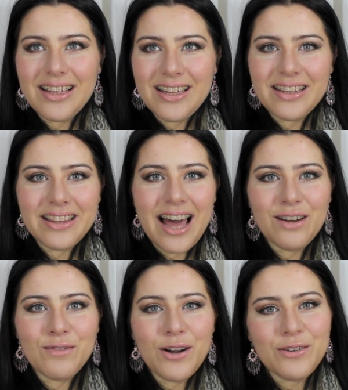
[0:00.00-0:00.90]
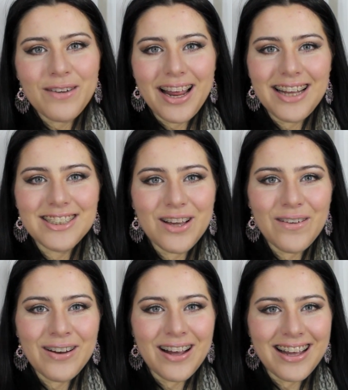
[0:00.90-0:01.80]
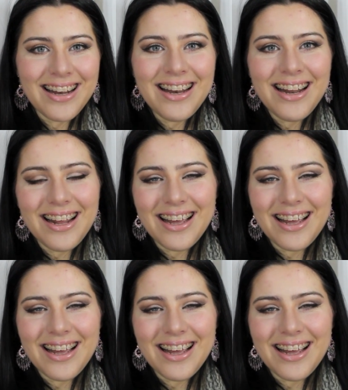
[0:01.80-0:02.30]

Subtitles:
a lot of road rage going on.